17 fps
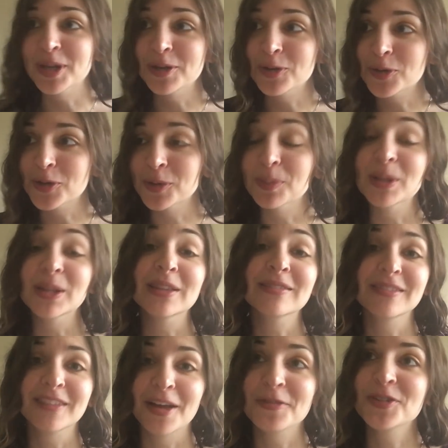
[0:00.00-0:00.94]
but adorable,
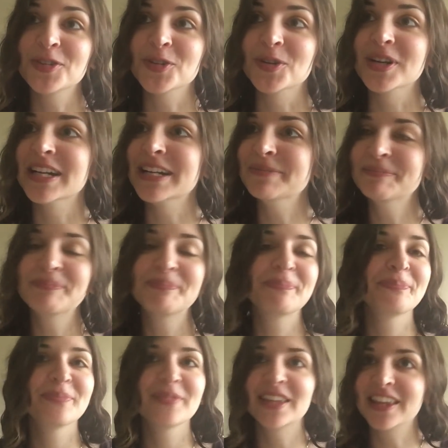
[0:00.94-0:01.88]
love story.
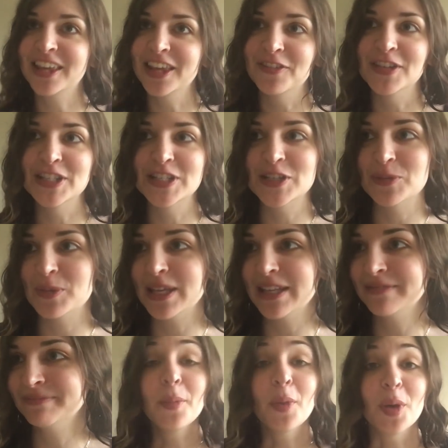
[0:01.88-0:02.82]
Give it to
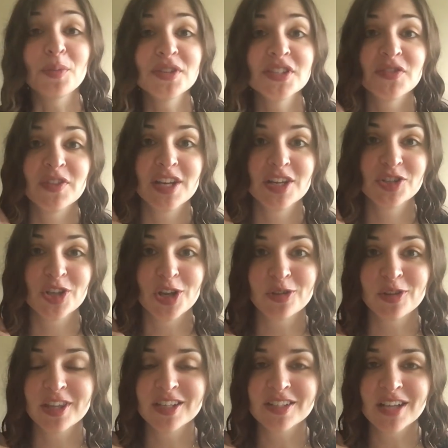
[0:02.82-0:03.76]
me. I'm almost finished
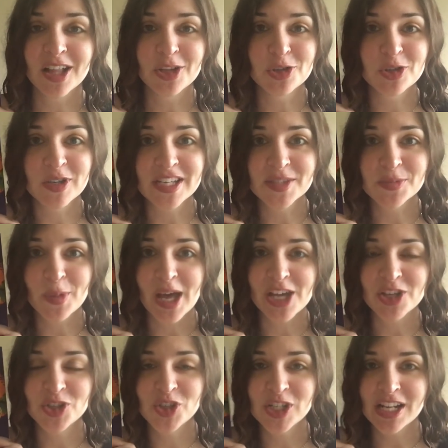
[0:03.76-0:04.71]
Under the Odala Trees
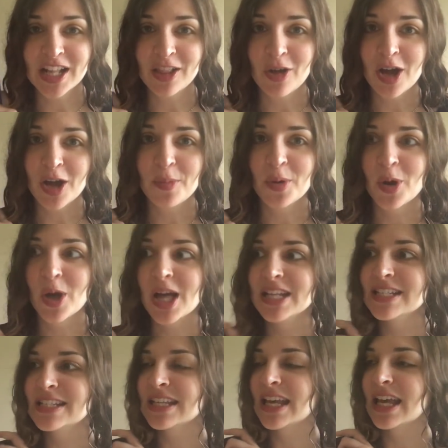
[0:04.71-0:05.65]
by Chinelo
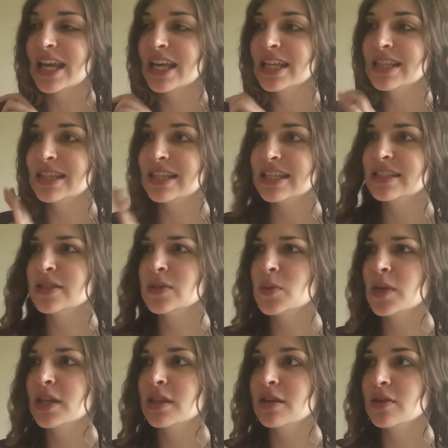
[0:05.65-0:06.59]
Acparanta. This
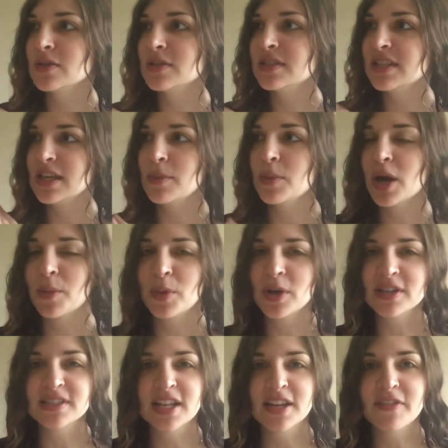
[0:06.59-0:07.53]
is one of those TBR
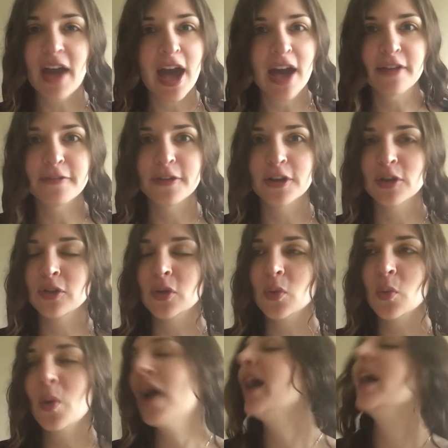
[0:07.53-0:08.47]
books that I've had for a
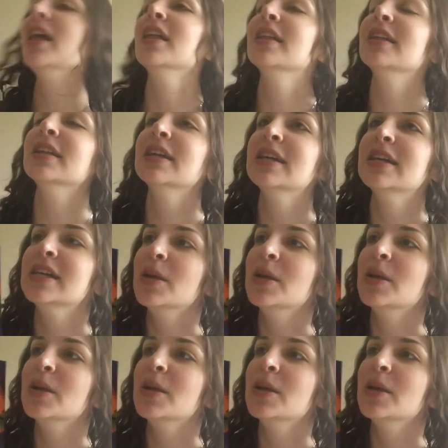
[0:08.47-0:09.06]
little while,